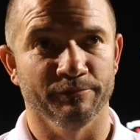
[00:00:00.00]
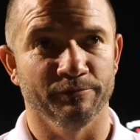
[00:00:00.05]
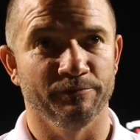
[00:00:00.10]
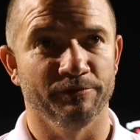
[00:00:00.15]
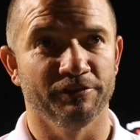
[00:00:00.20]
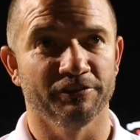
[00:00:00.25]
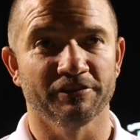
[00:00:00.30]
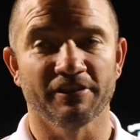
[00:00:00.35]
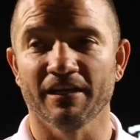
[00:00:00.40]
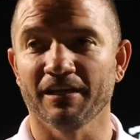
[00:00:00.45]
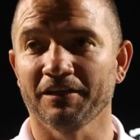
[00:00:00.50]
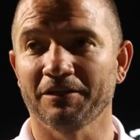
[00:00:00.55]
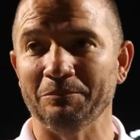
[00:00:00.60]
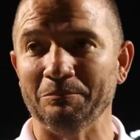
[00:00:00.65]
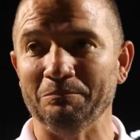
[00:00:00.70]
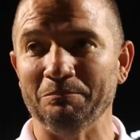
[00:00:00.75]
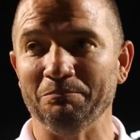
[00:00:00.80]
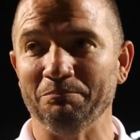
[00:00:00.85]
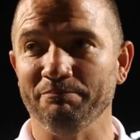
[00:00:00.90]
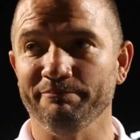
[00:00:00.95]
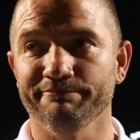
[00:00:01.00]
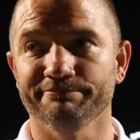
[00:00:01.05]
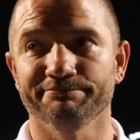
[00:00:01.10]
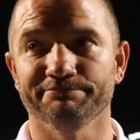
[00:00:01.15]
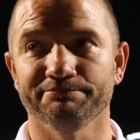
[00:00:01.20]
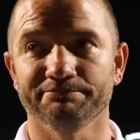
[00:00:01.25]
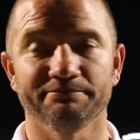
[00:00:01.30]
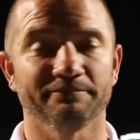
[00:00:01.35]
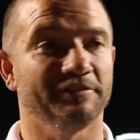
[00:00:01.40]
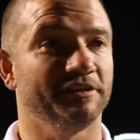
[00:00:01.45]
we just got to
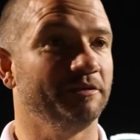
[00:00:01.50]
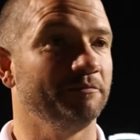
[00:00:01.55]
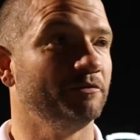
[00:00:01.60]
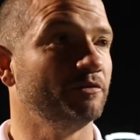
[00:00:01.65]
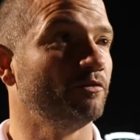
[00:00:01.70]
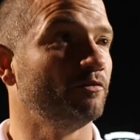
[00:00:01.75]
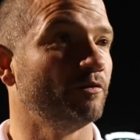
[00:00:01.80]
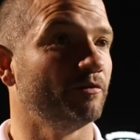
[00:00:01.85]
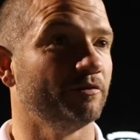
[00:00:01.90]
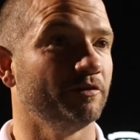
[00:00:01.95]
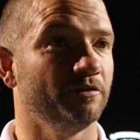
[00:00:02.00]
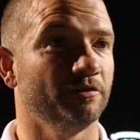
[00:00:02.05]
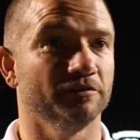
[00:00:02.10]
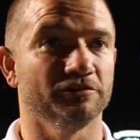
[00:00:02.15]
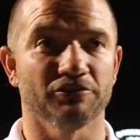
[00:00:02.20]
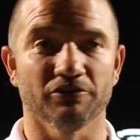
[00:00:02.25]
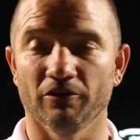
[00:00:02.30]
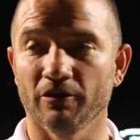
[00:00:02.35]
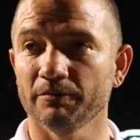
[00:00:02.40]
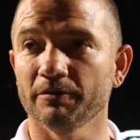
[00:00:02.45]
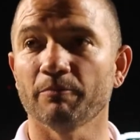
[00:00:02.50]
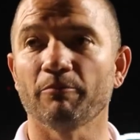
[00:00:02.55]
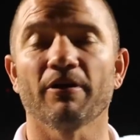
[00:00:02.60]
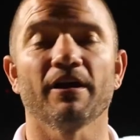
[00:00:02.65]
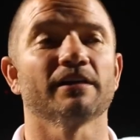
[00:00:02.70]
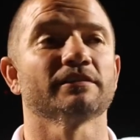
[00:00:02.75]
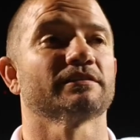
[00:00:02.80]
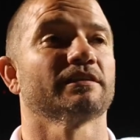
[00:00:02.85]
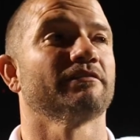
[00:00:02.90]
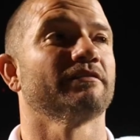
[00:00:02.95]
keep doing what we're doing. Show up to
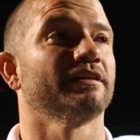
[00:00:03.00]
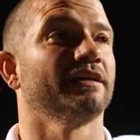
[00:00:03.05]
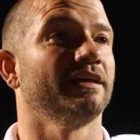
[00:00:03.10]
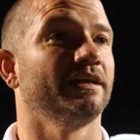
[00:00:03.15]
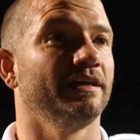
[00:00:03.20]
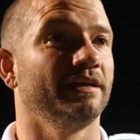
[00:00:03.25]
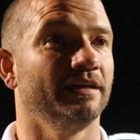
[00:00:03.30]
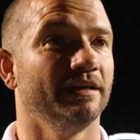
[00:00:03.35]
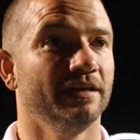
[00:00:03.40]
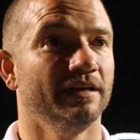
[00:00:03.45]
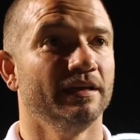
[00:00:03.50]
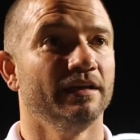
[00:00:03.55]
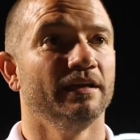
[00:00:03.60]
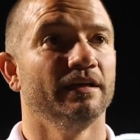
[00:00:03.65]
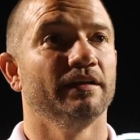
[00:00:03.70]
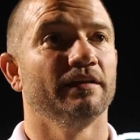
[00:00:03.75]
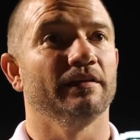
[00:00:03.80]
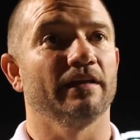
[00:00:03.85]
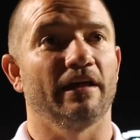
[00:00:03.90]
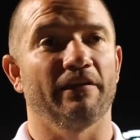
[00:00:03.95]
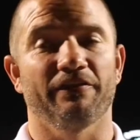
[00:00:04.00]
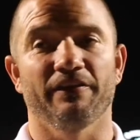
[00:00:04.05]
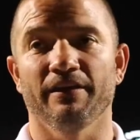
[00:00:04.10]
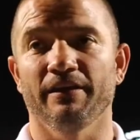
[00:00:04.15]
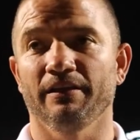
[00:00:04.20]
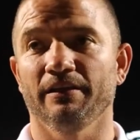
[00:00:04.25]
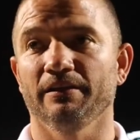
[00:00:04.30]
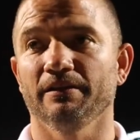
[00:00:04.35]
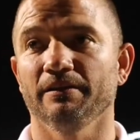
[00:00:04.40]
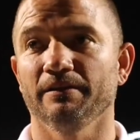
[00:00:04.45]
practice every day. I
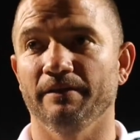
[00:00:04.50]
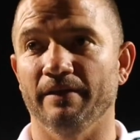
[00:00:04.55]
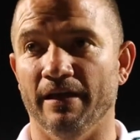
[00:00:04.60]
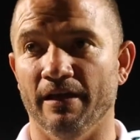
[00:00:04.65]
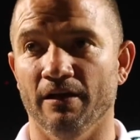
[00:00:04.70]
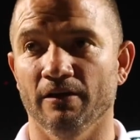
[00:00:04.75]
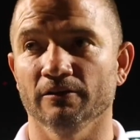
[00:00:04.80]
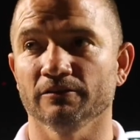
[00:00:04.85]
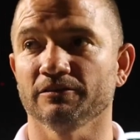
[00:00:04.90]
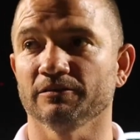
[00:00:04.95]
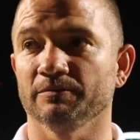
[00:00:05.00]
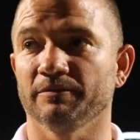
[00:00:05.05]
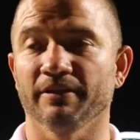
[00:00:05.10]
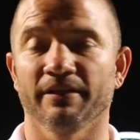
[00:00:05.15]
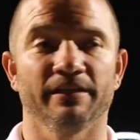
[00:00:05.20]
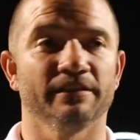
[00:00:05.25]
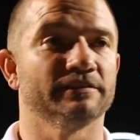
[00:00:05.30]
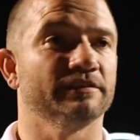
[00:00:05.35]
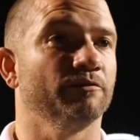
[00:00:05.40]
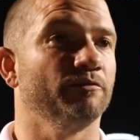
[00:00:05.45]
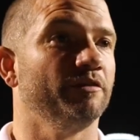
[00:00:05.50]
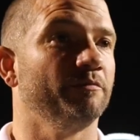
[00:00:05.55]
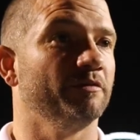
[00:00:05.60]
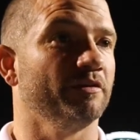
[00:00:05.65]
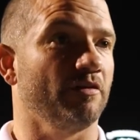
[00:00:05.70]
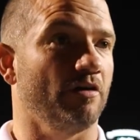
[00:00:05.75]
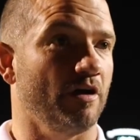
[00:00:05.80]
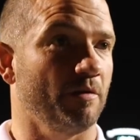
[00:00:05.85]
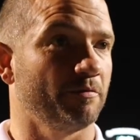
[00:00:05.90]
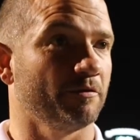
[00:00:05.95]
think now some things that we've
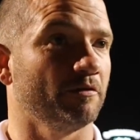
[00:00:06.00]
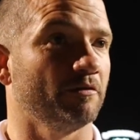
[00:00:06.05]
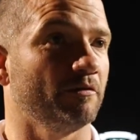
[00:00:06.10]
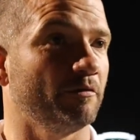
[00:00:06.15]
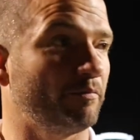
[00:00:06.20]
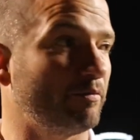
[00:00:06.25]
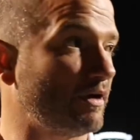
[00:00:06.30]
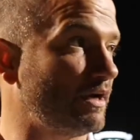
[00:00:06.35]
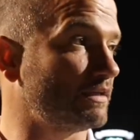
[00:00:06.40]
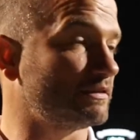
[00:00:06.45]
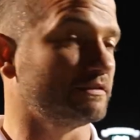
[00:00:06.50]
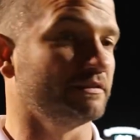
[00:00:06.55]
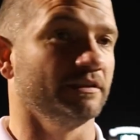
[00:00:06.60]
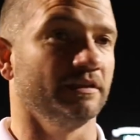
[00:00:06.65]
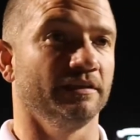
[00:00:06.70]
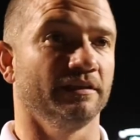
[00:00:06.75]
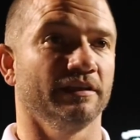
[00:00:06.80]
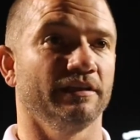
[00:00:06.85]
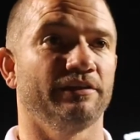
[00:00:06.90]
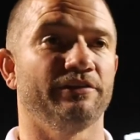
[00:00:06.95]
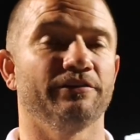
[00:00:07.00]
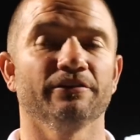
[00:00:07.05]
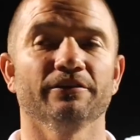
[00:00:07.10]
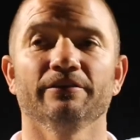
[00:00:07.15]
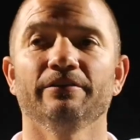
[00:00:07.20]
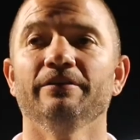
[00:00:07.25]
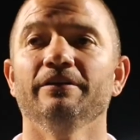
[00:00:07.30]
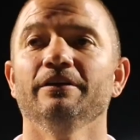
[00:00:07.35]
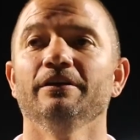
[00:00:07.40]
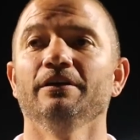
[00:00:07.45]
been harping on in practice, and they think
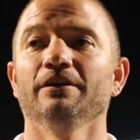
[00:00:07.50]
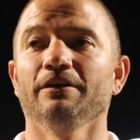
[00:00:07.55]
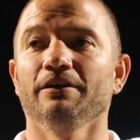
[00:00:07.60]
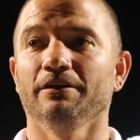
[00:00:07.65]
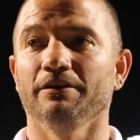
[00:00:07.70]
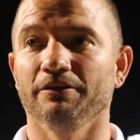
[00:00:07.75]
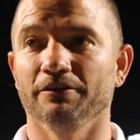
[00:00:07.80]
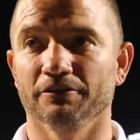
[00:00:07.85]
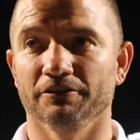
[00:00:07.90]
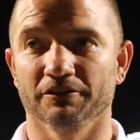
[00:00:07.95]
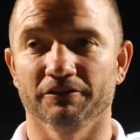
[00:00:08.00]
you're you're